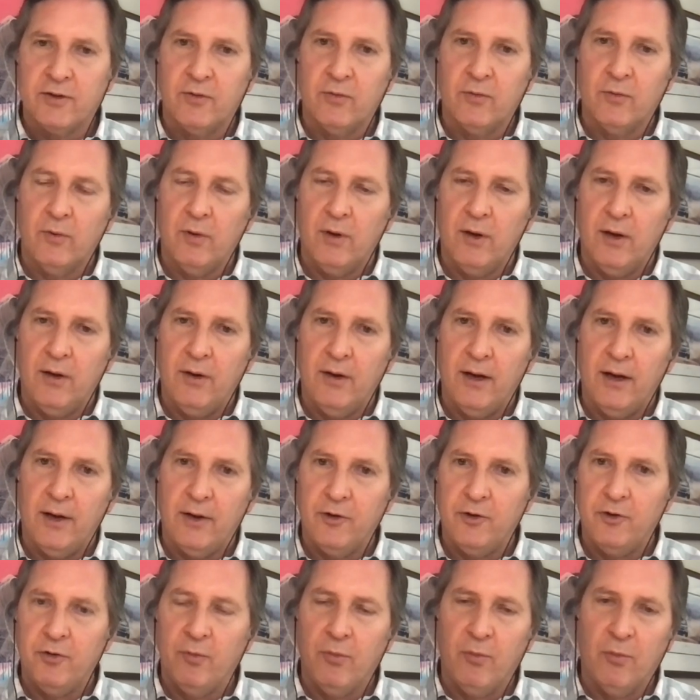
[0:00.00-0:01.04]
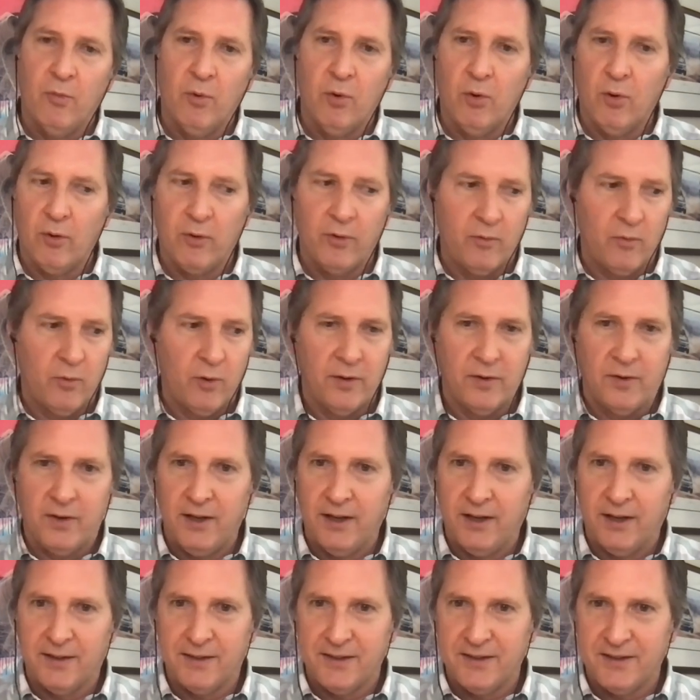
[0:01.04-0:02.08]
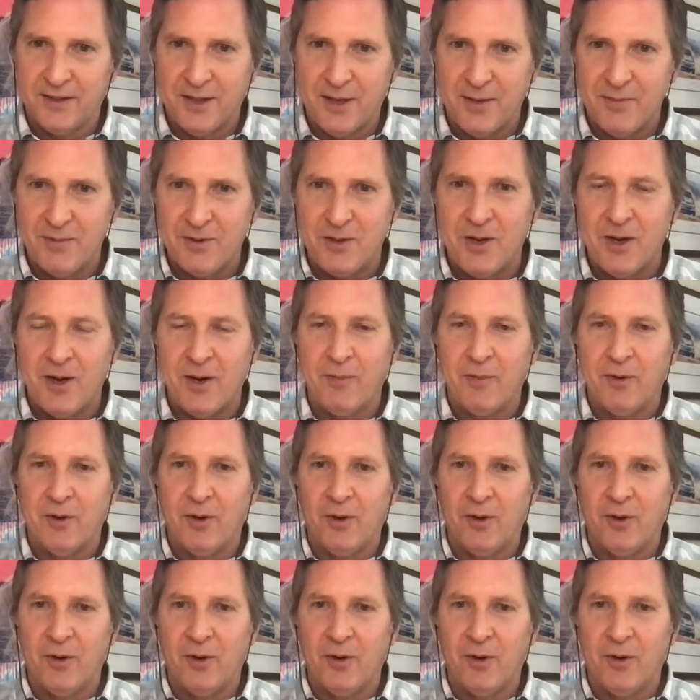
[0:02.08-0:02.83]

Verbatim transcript: and and how to do more than one thing at the same time,